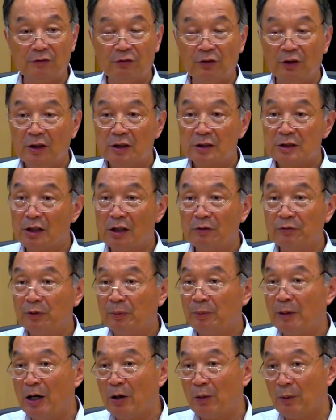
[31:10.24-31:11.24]
of
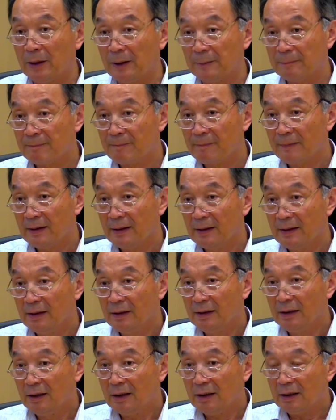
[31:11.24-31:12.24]
soft power.
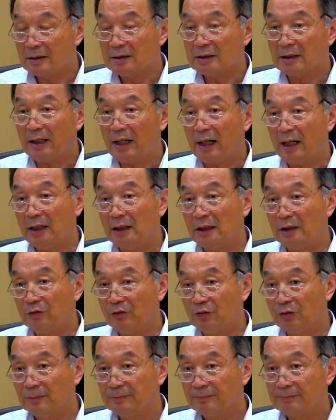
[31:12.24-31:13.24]
It's a kind
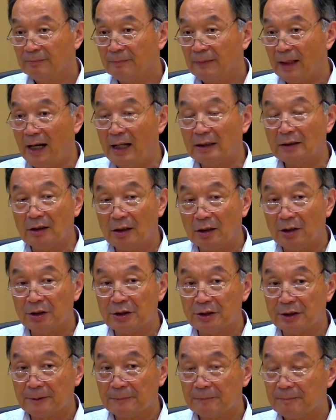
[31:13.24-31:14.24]
of
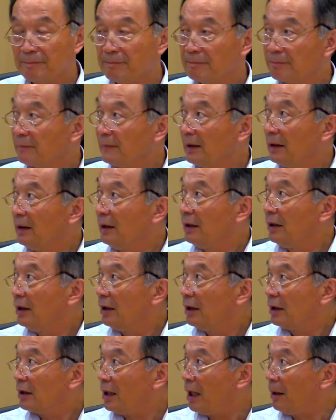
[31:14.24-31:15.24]
ideology.
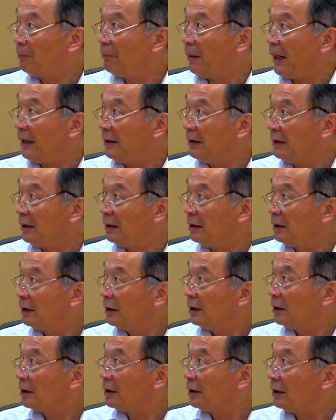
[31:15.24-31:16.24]

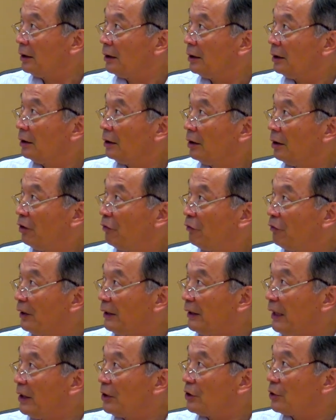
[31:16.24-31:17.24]
Combining the
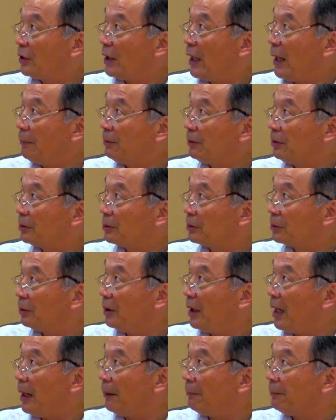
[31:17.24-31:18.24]
financial capital
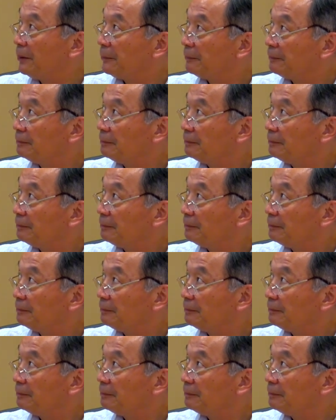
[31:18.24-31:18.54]
grow up.